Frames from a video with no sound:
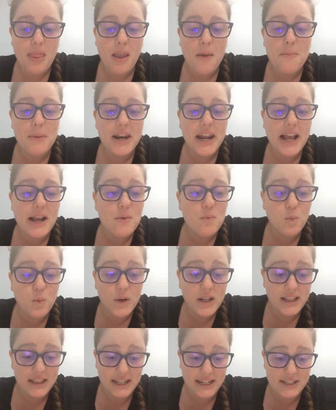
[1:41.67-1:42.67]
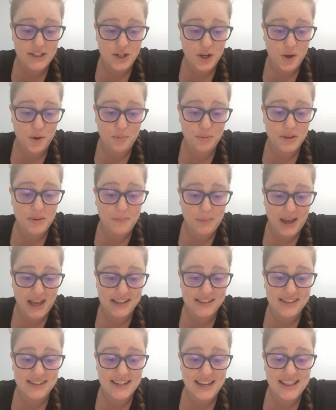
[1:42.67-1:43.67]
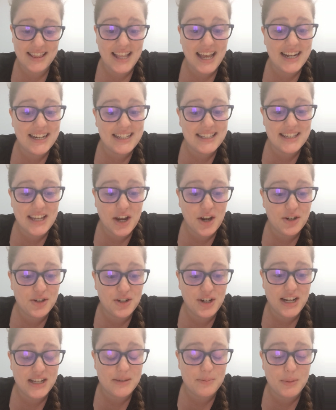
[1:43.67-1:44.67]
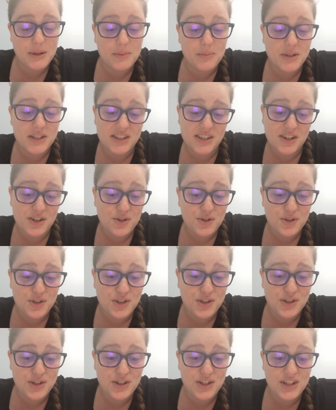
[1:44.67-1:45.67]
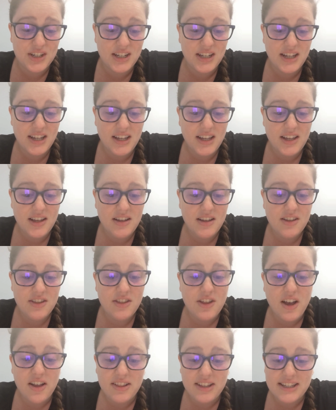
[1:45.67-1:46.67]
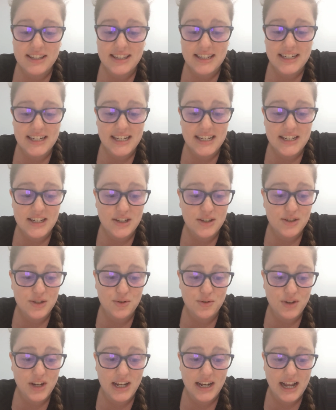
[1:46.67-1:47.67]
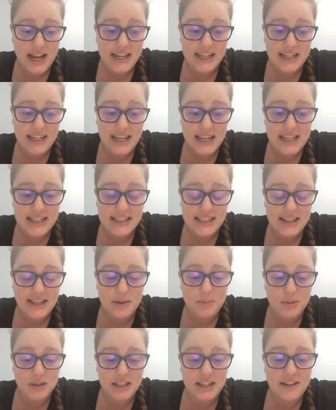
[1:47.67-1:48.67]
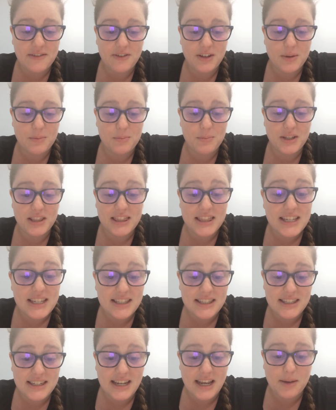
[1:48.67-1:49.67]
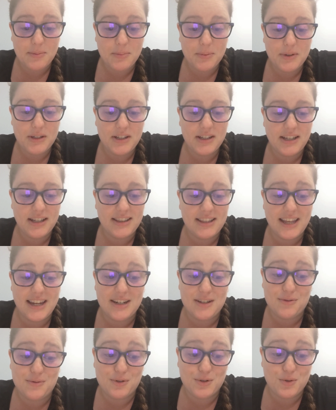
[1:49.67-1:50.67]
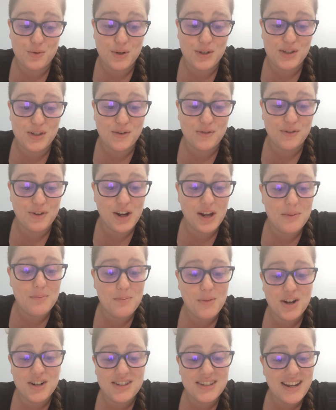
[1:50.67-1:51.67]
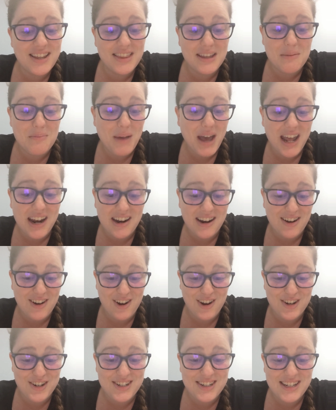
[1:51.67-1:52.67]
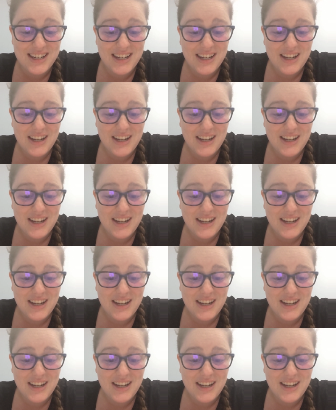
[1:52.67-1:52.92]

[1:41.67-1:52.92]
But I am willing to hope the best, and that his character has been misunderstood. Thoughtless and indiscreet, I can easily believe him, but this step, and let us rejoice over it, marks nothing bad at heart.